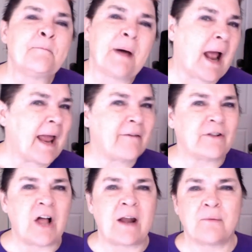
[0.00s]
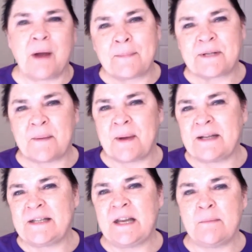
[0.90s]
But I have a lot of reps on my
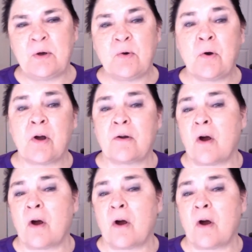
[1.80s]
team who are